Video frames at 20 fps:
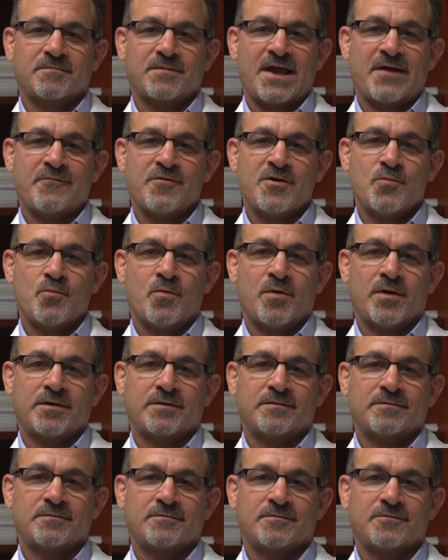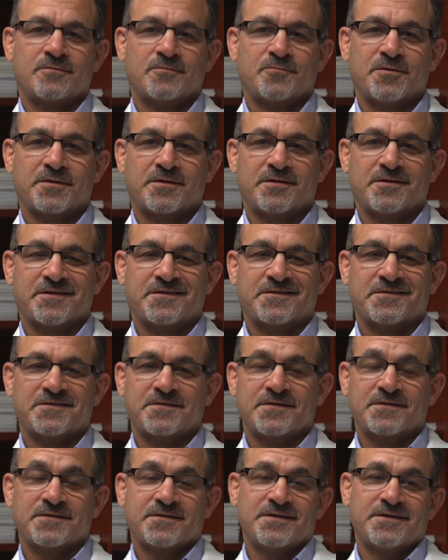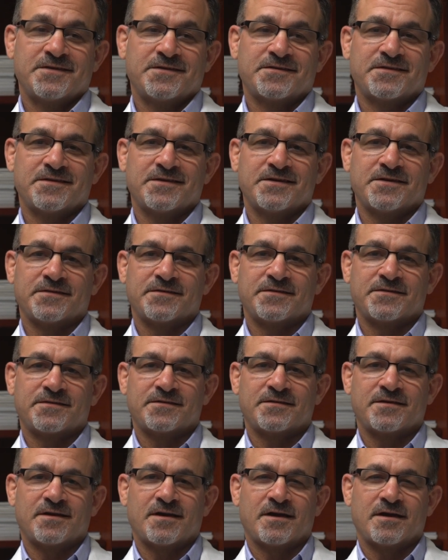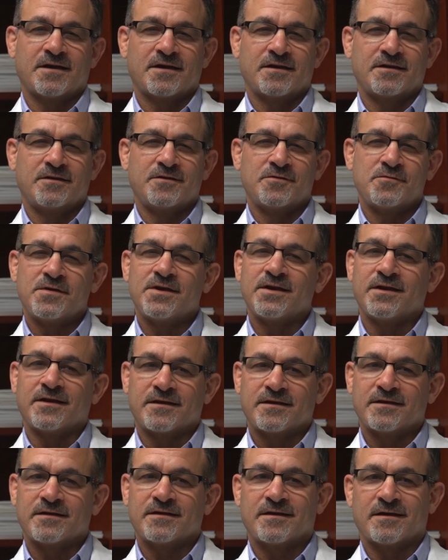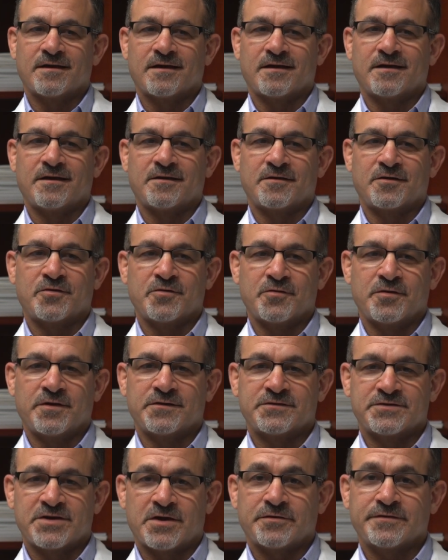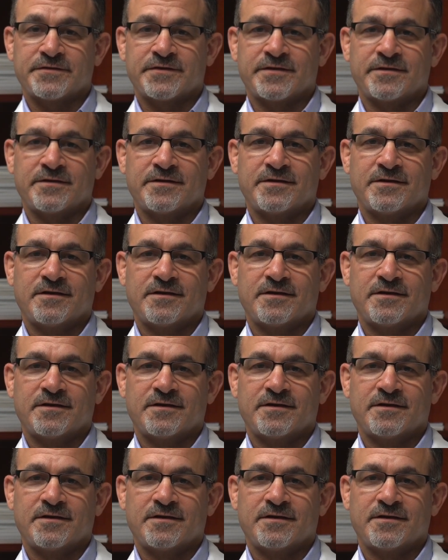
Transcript: Everyone with this disease is unique, including Chelsea.